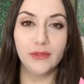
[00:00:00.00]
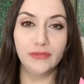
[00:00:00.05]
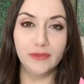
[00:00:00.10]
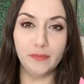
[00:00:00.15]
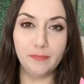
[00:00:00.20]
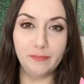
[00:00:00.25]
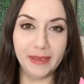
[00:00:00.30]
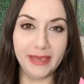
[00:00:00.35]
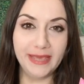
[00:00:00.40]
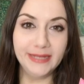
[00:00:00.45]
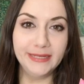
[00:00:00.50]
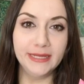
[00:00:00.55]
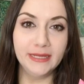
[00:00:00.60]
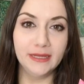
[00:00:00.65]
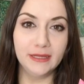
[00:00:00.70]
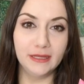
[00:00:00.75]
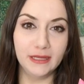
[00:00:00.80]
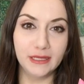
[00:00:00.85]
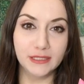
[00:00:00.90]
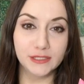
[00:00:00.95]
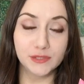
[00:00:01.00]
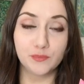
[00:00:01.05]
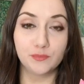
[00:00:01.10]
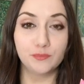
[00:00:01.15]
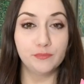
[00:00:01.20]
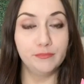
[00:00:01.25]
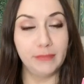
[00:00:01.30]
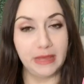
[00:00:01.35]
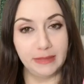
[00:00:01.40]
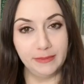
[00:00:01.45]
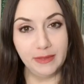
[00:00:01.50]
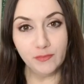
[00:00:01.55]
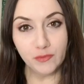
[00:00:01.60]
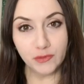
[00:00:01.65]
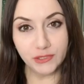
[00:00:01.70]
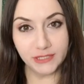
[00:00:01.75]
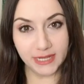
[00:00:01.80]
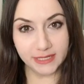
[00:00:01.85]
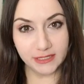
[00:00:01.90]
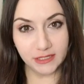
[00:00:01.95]
the painting is maybe
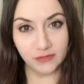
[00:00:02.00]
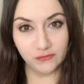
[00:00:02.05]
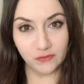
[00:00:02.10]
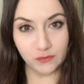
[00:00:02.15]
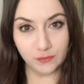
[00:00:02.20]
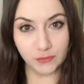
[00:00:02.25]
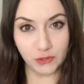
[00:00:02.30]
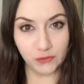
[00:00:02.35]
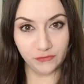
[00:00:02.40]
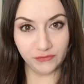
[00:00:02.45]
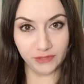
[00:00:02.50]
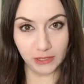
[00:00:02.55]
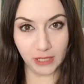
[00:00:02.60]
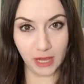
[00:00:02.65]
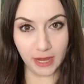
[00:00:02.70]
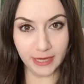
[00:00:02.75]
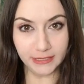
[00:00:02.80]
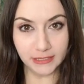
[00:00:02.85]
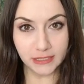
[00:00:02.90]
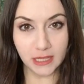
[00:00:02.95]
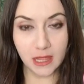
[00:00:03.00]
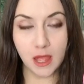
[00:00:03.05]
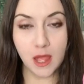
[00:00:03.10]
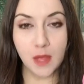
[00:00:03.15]
protected from UV light,